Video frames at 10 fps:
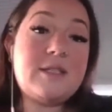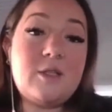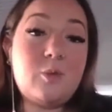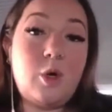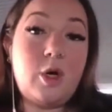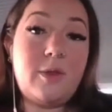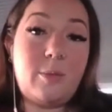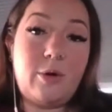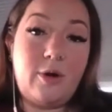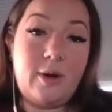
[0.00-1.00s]
that's what the
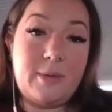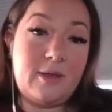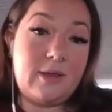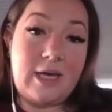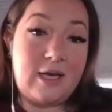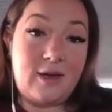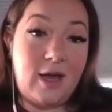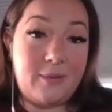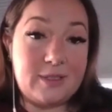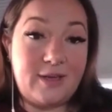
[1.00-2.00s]
programming that
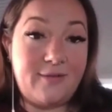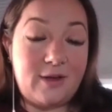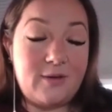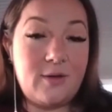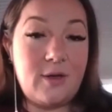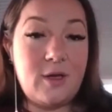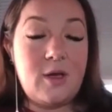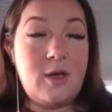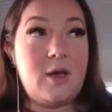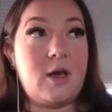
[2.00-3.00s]
I was given.
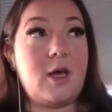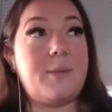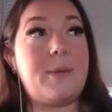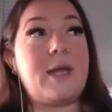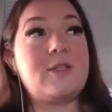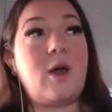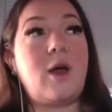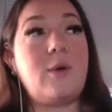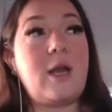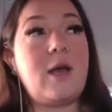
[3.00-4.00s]
And so
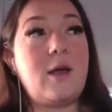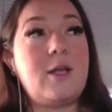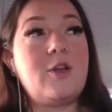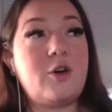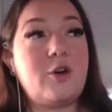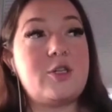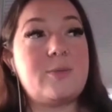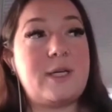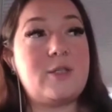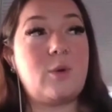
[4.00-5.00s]
I would encourage
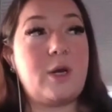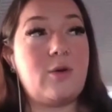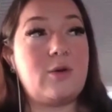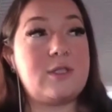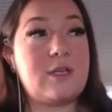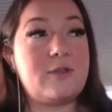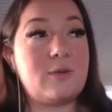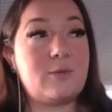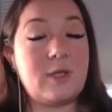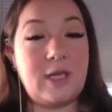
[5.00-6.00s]
my 20-year-old self
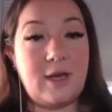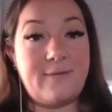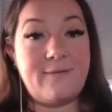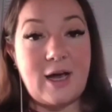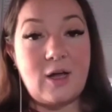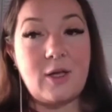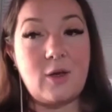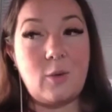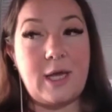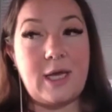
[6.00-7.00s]
to really
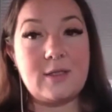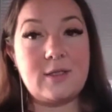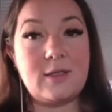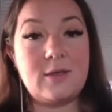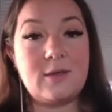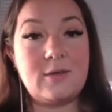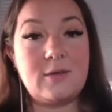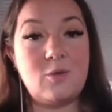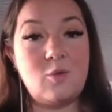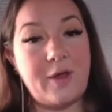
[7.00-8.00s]
evaluate
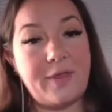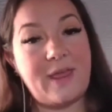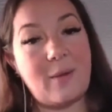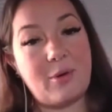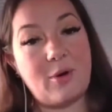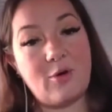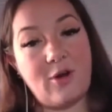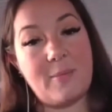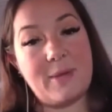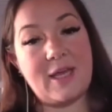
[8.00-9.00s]
what that
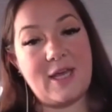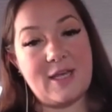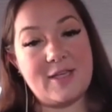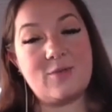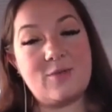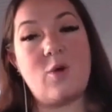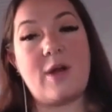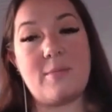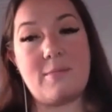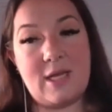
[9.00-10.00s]
programming is,
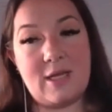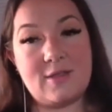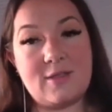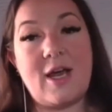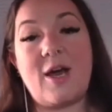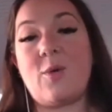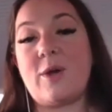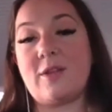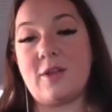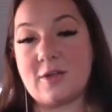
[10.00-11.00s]
what it means, how
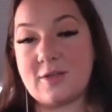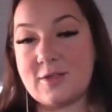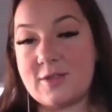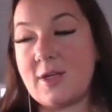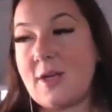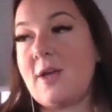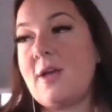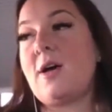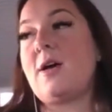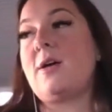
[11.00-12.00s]
it looks,
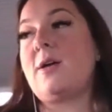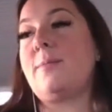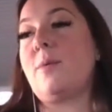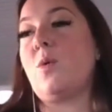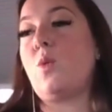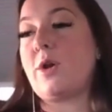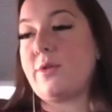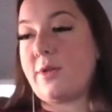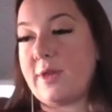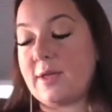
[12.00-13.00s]
what
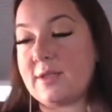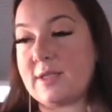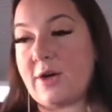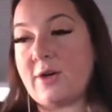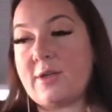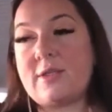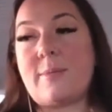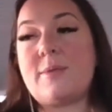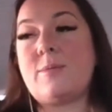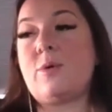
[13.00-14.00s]
are the things that are
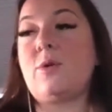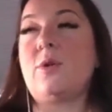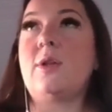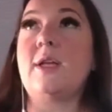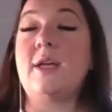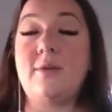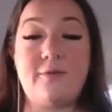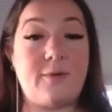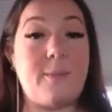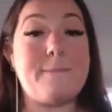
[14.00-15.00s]
acceptable
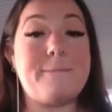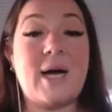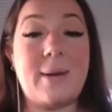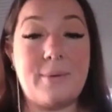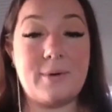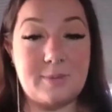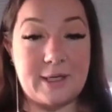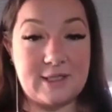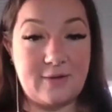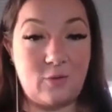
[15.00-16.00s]
from my
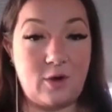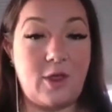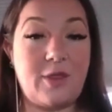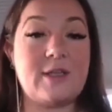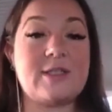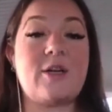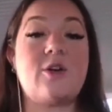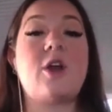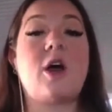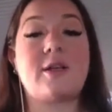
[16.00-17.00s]
perspective, what are the things that
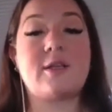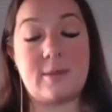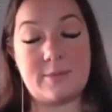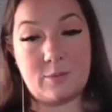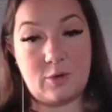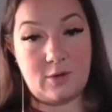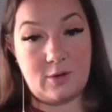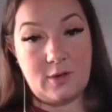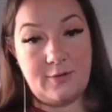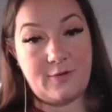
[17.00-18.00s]
are not
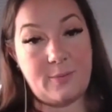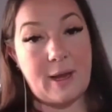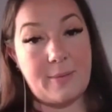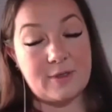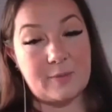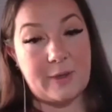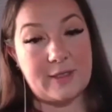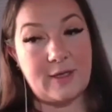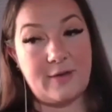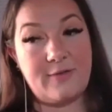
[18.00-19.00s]
acceptable from my
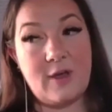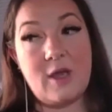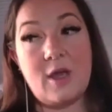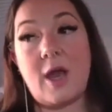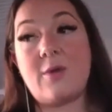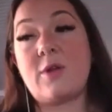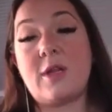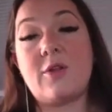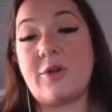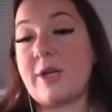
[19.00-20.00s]
perspective, and
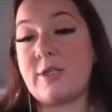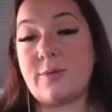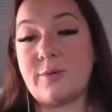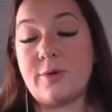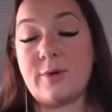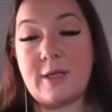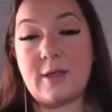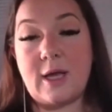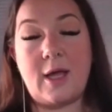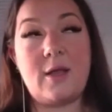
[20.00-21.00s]
really learning to root
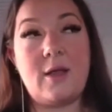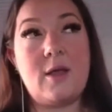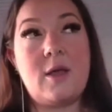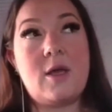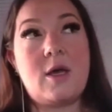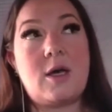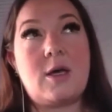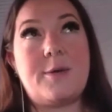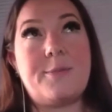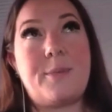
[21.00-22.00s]
in that.
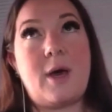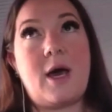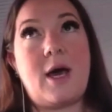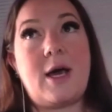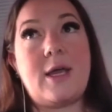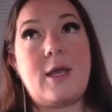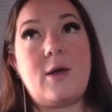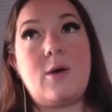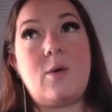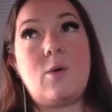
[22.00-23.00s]

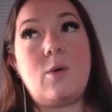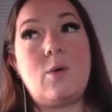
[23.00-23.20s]
I